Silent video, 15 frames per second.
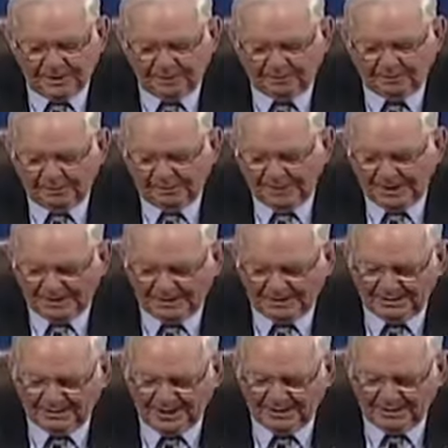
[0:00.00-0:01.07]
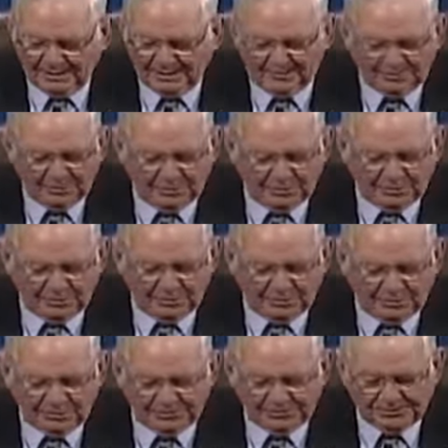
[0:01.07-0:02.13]
I will write it down if you
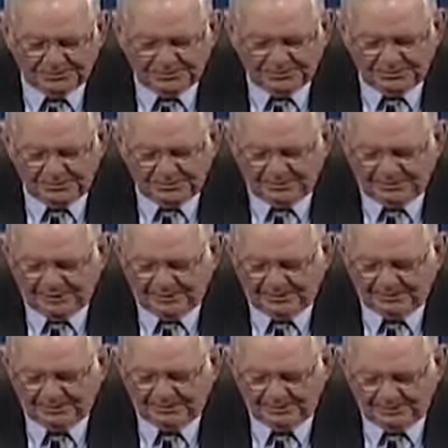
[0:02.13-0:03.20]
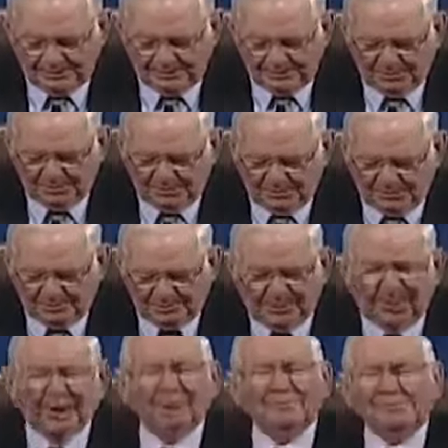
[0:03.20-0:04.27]
puts it, put it out on your program.
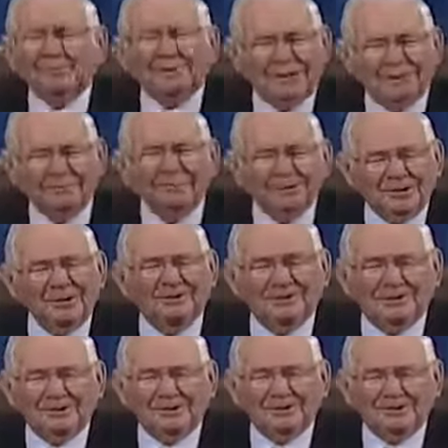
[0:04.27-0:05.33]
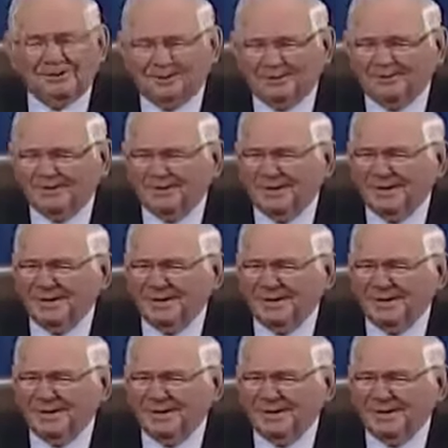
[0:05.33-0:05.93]
Well, I'm, I'm going to give it to you.